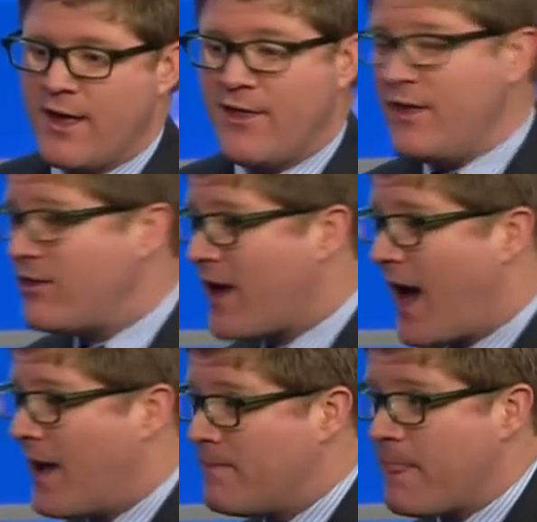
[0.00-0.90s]
This
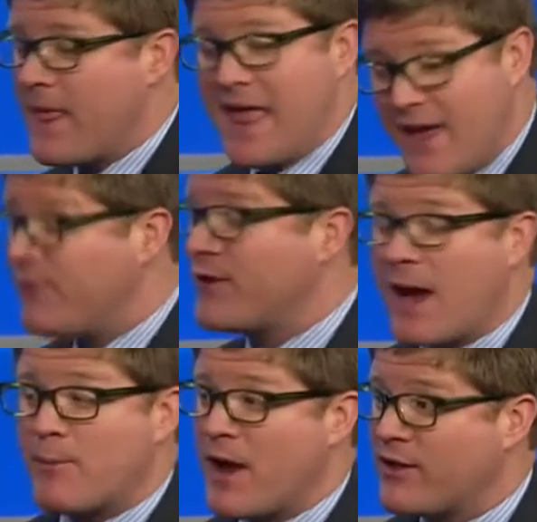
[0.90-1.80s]
time, if
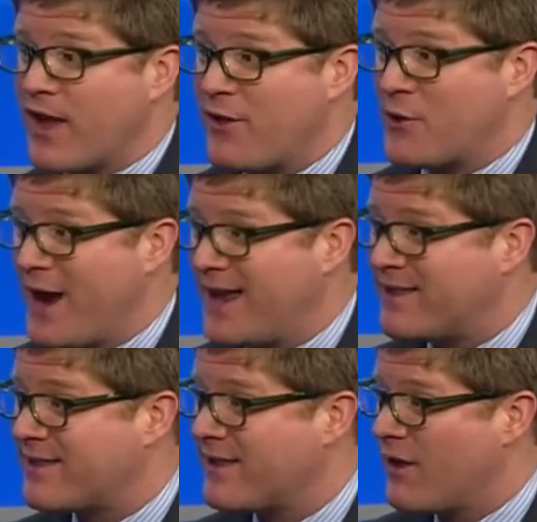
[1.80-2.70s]
Scott Brown's not in the
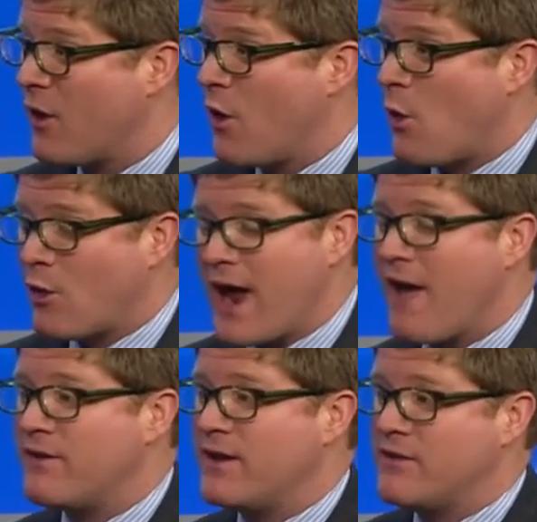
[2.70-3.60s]
race, we're
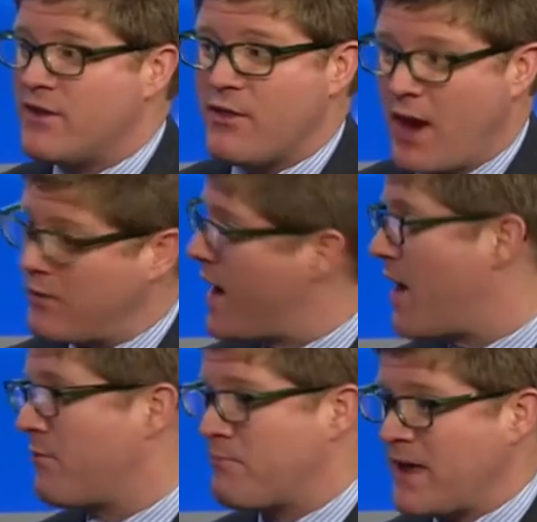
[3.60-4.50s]
having like
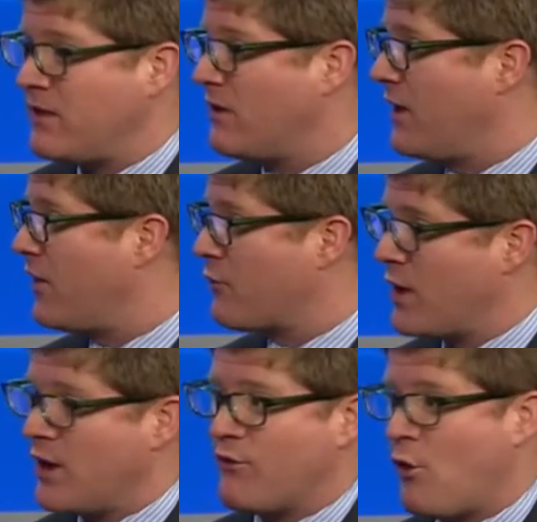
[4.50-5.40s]
yeah, basically
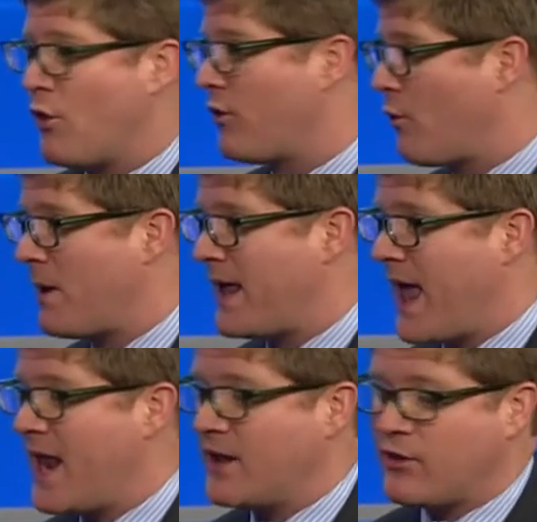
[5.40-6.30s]
three or four or so many
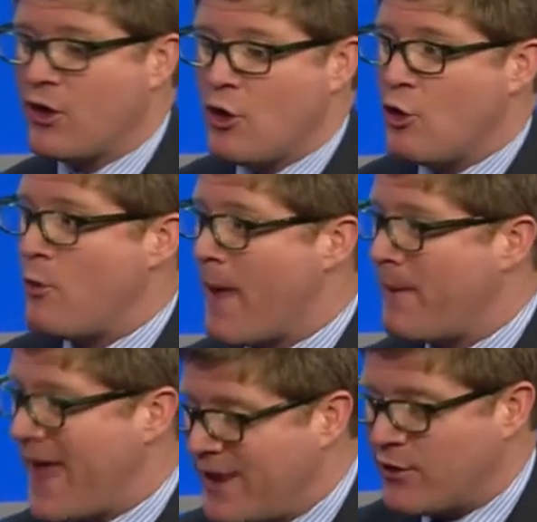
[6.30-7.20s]
candidates who may
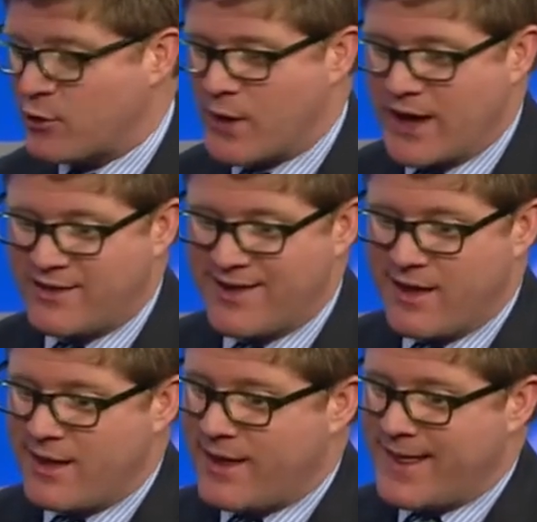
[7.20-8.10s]
be in this race
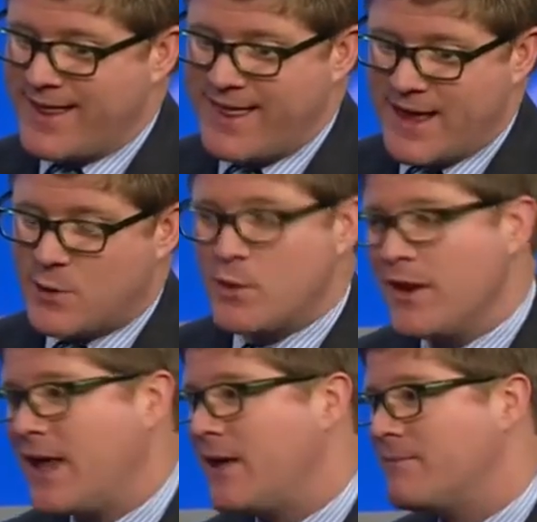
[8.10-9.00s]
that
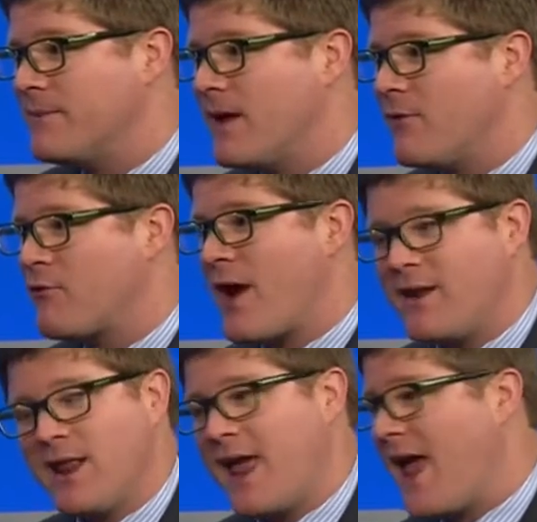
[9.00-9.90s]
really,
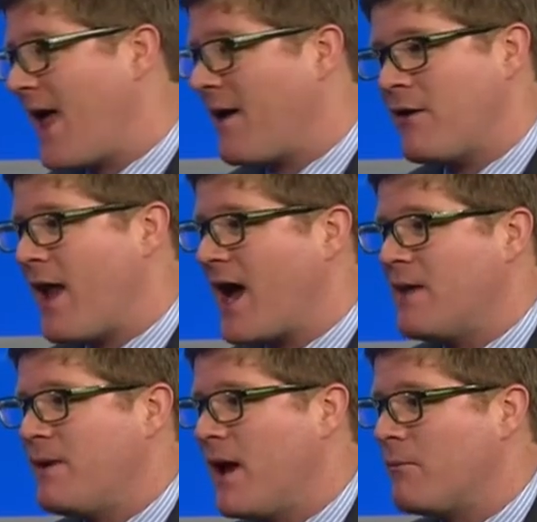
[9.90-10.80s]
frankly, are not
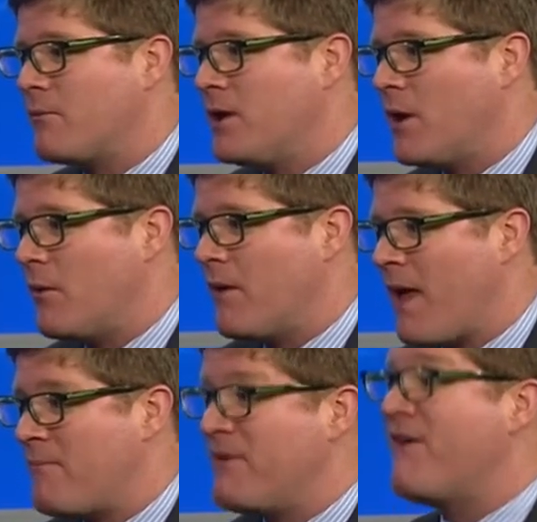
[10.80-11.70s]
going to become, you know,
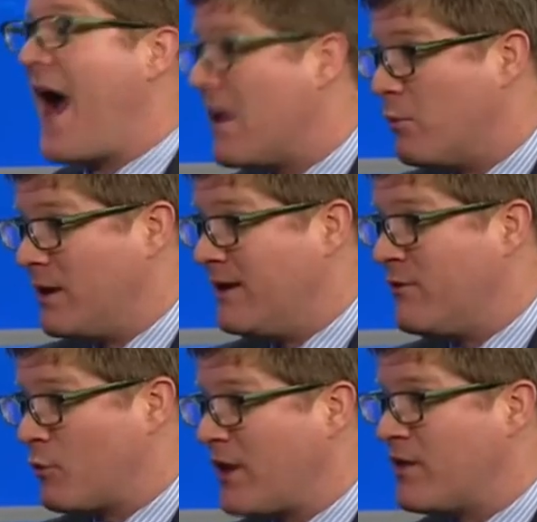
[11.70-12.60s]
be viable,
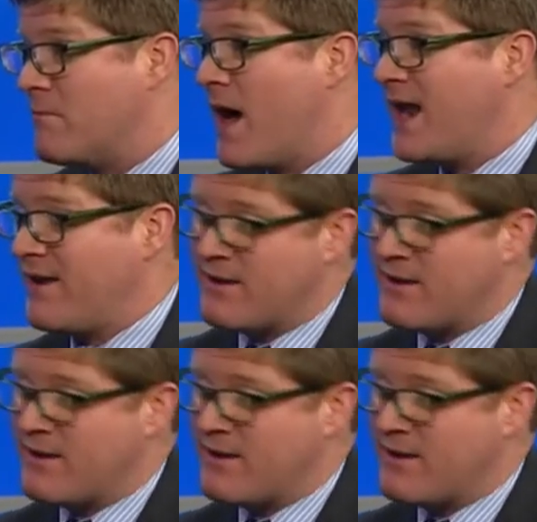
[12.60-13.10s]
even raise the money,